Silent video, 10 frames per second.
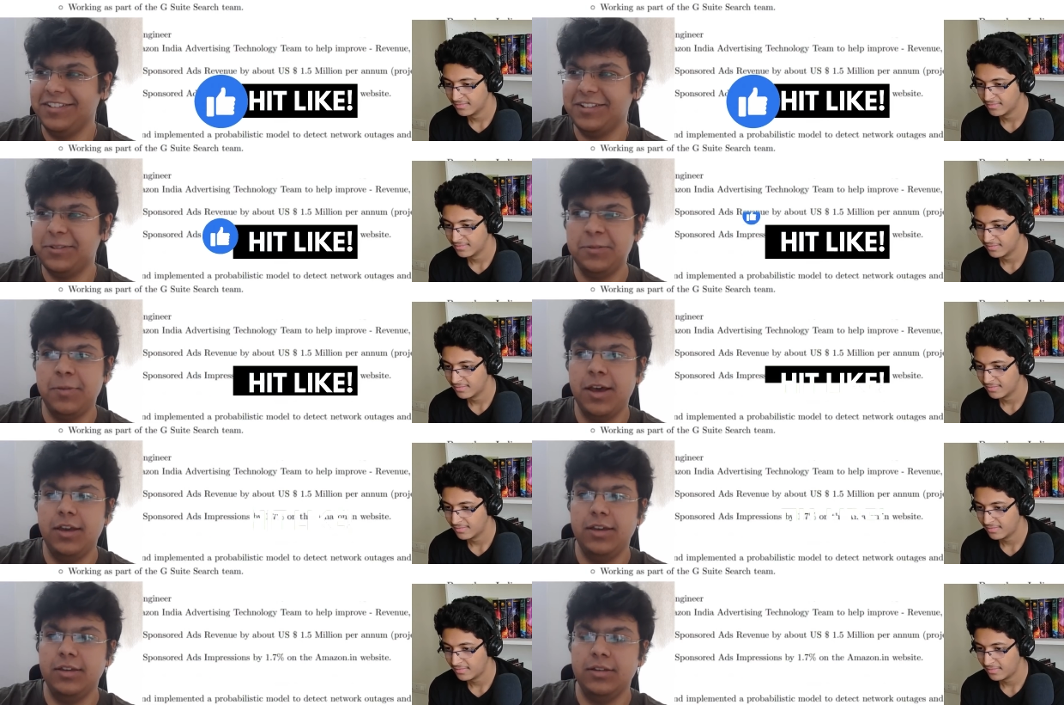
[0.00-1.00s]
Speaker 1: this is
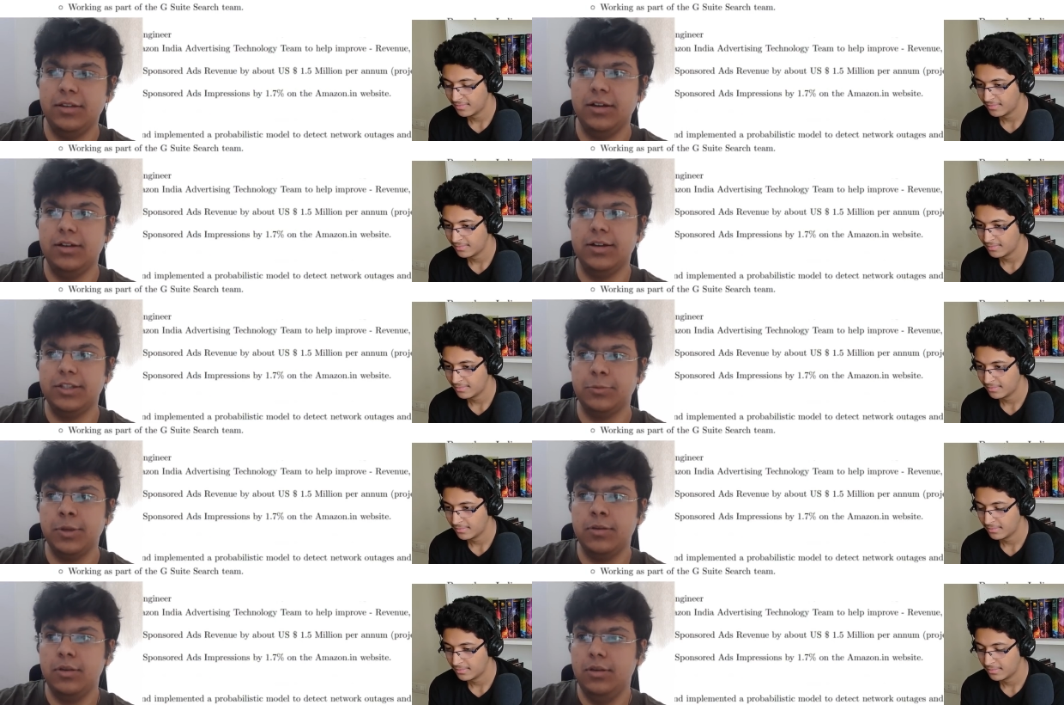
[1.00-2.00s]
my uh,
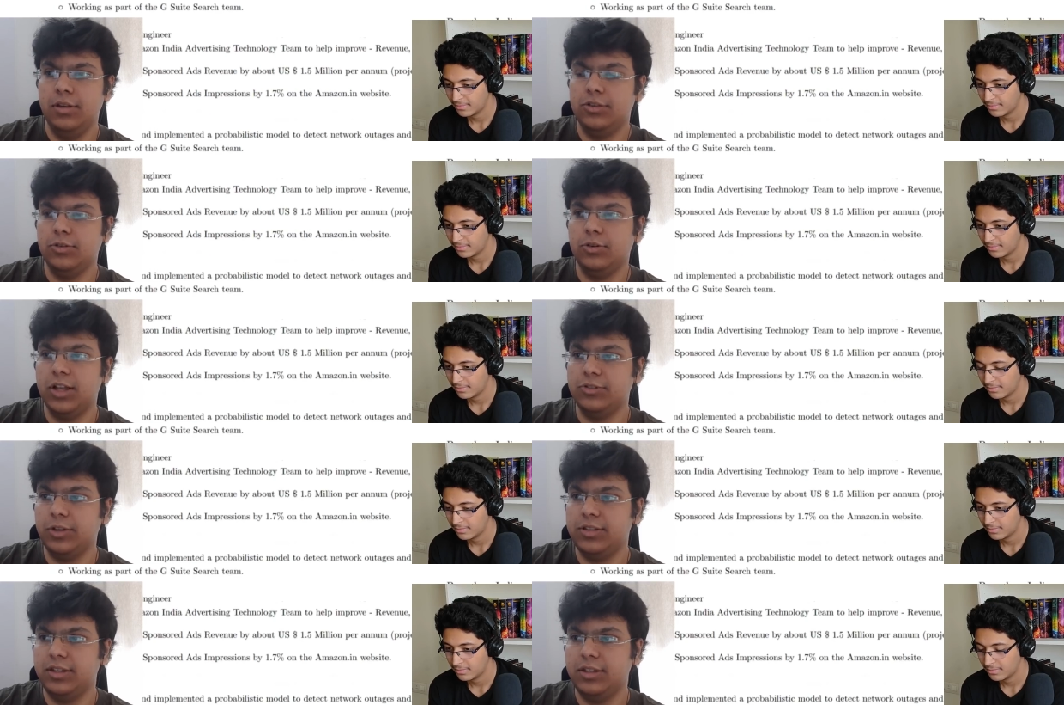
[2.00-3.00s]
resume so as you
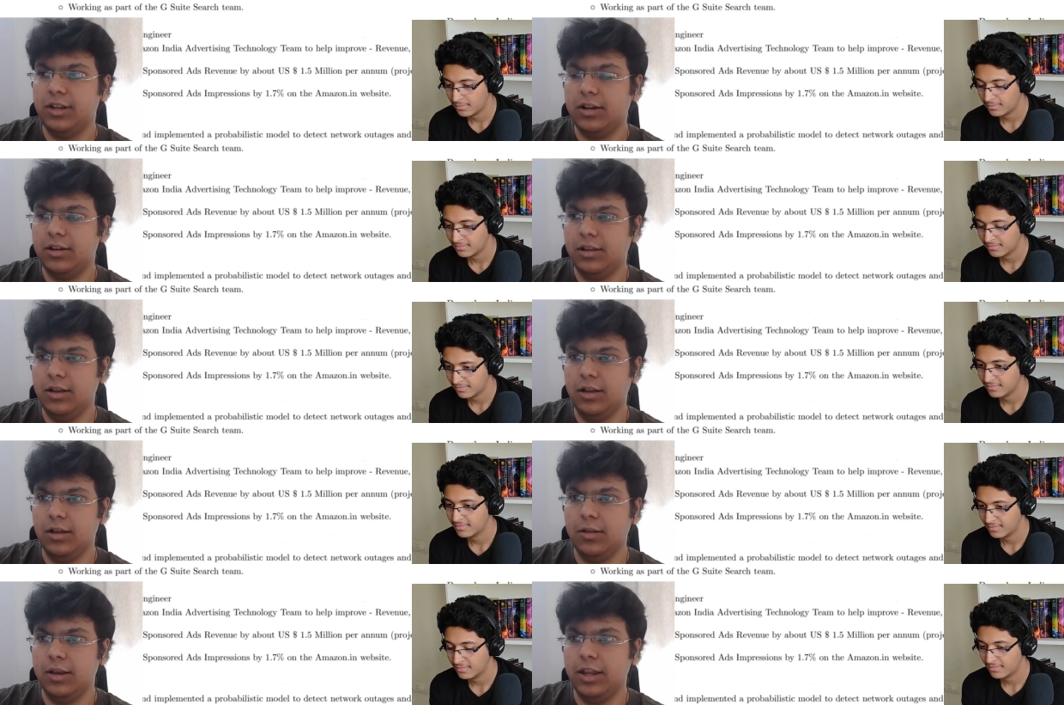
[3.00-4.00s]
can see that
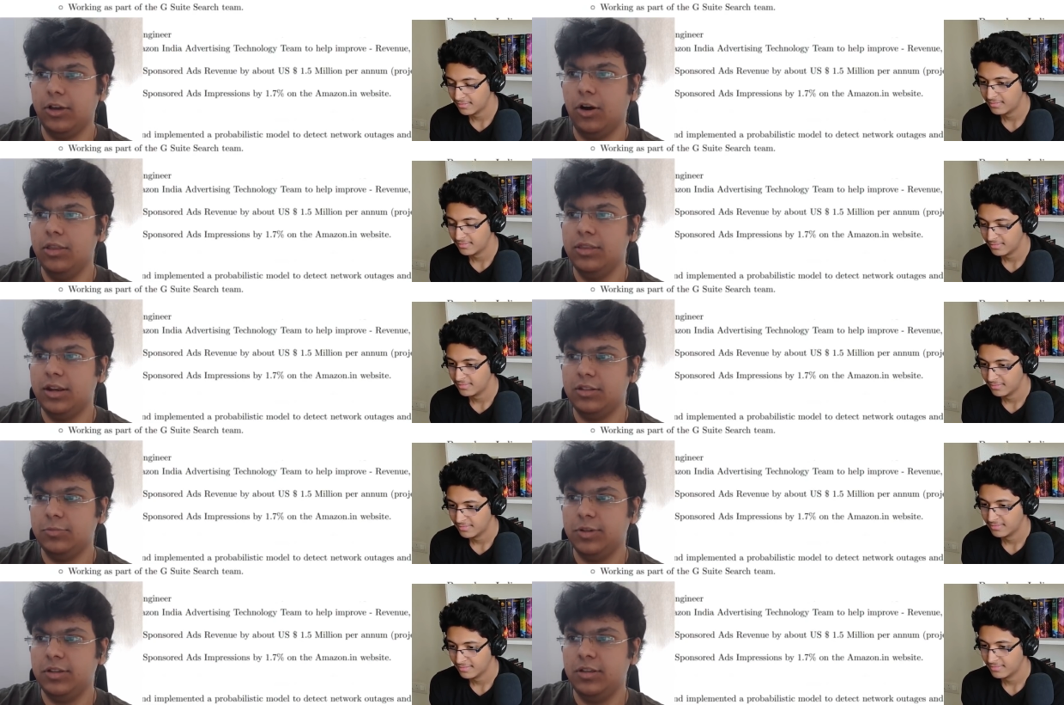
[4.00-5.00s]
uh like on the
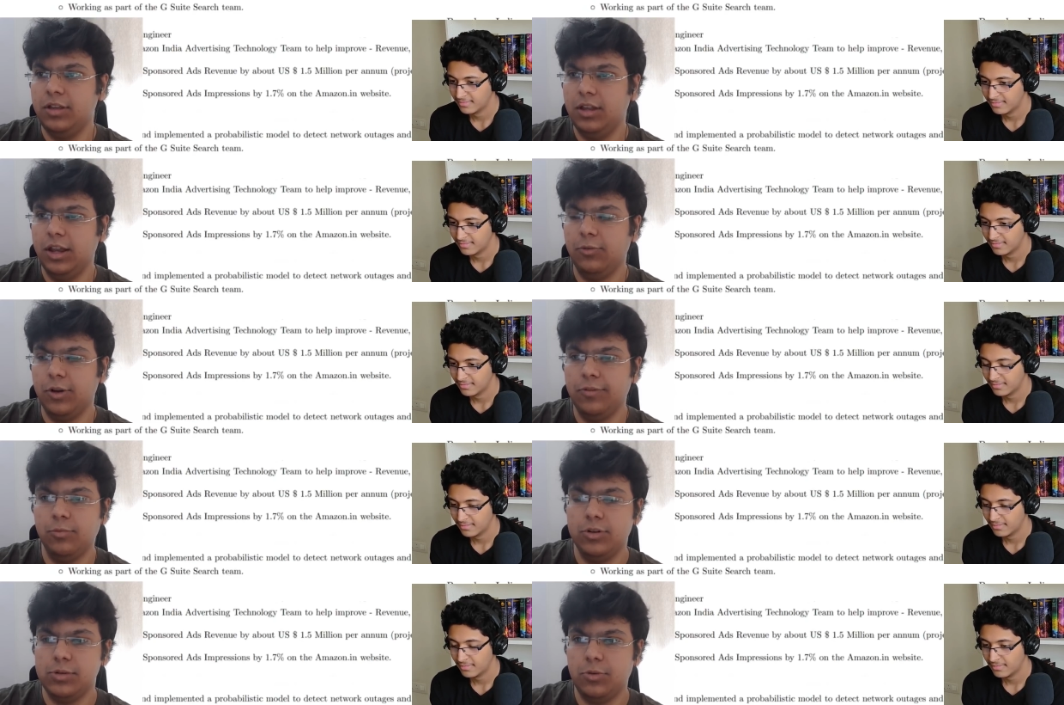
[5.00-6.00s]
resume like one of the
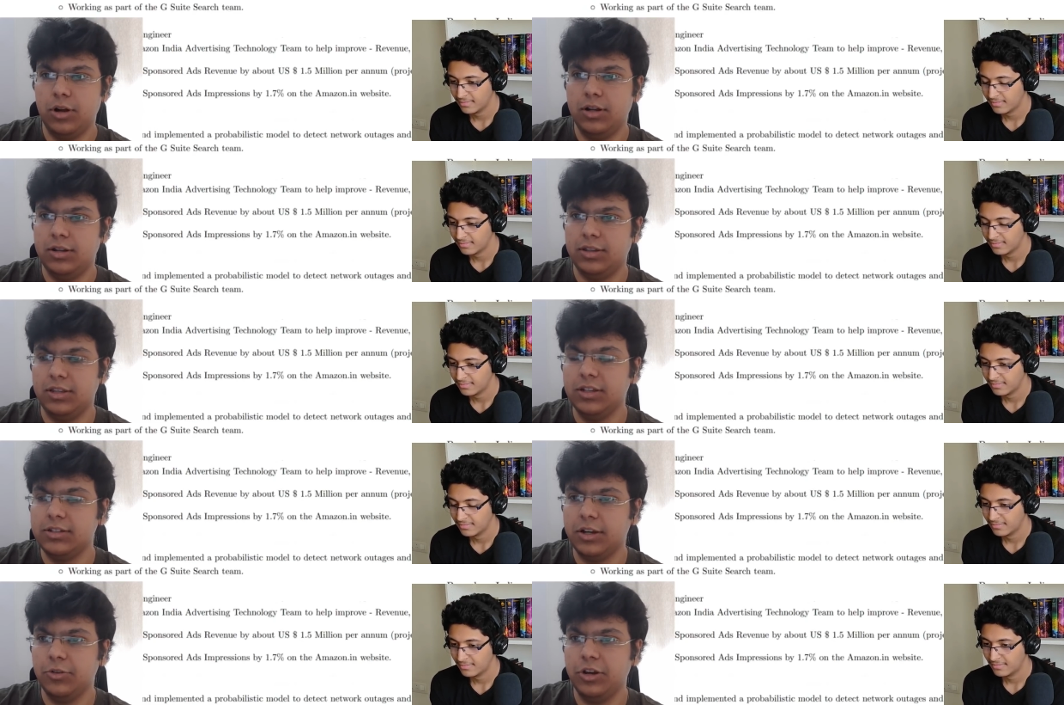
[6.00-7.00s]
most important
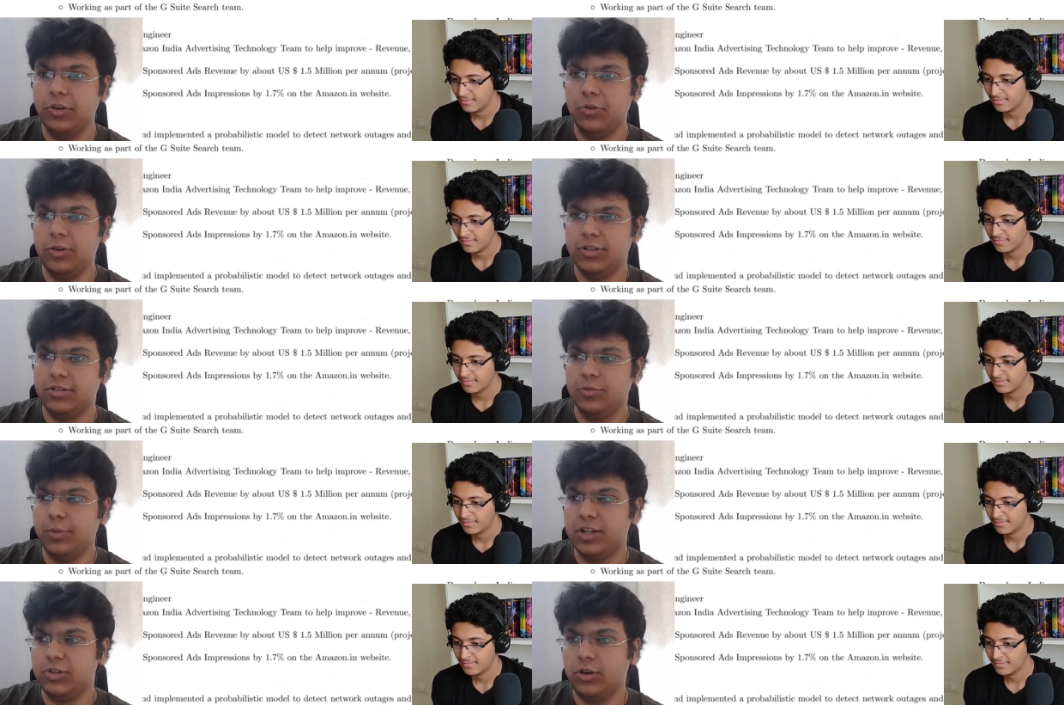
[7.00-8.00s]
things that you need to do is to
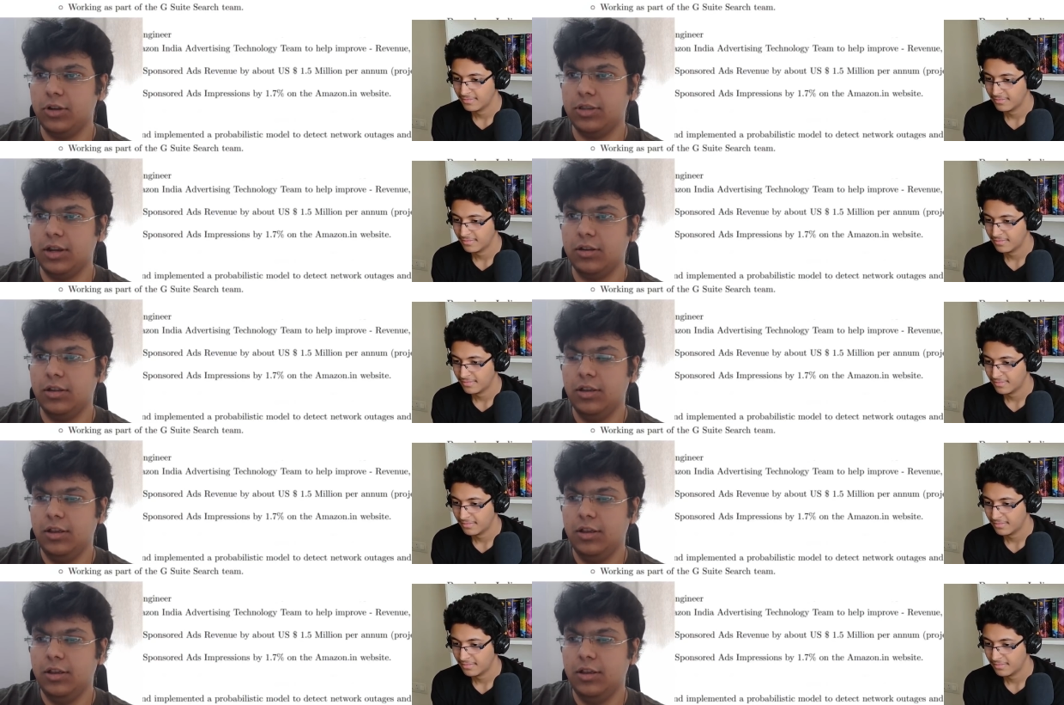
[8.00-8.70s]
make sure that